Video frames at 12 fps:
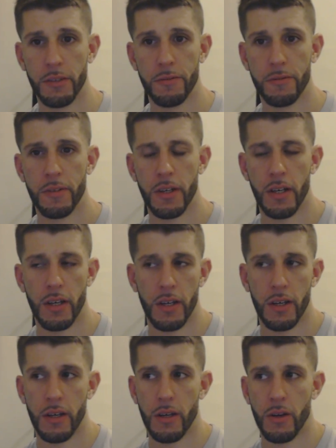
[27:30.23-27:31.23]
if
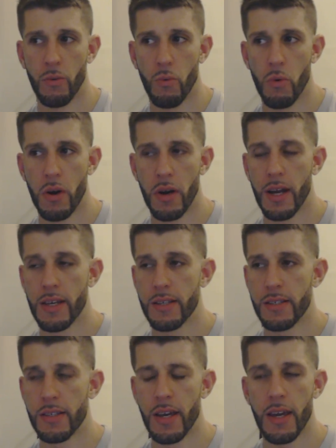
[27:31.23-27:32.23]
what I
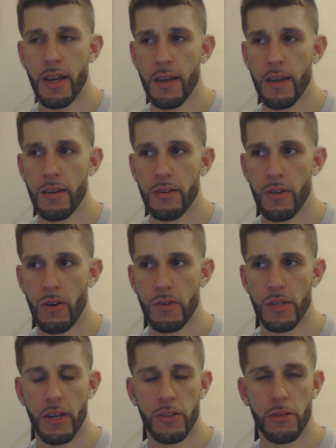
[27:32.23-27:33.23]
say
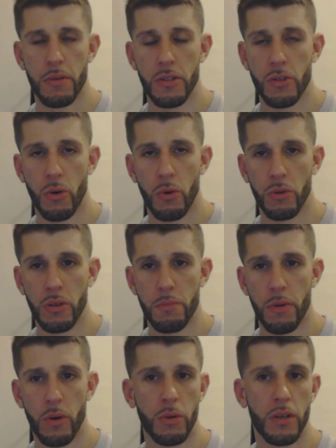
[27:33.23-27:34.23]
turns out to be totally
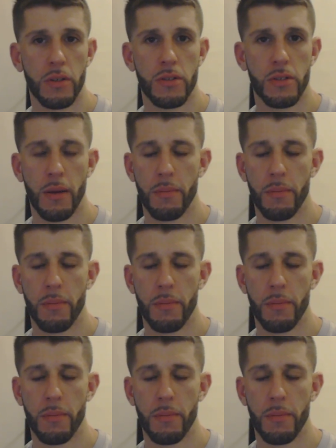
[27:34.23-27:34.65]
bogus.